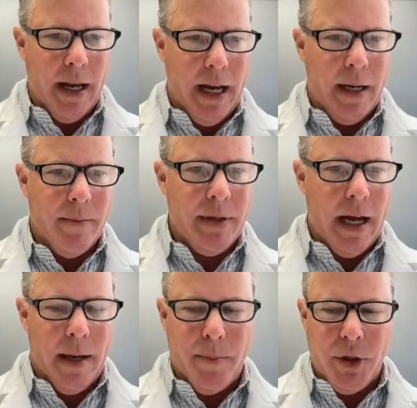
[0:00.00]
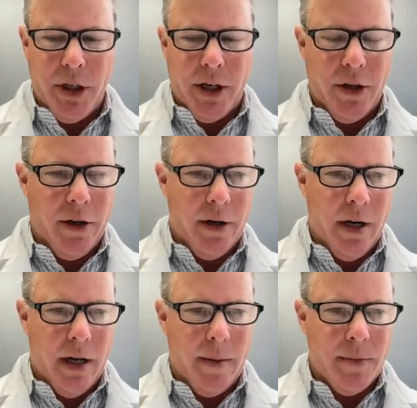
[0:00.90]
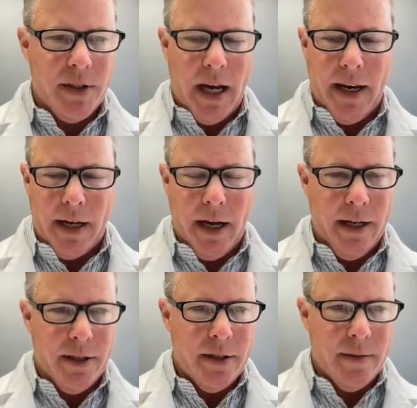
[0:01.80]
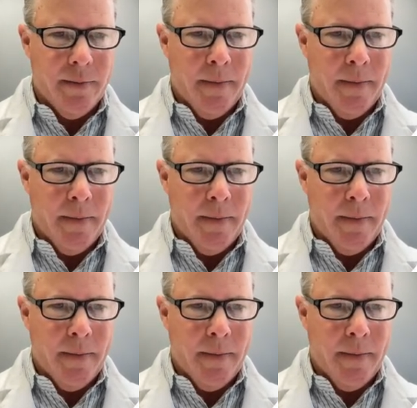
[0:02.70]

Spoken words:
aimed at particular cytokines.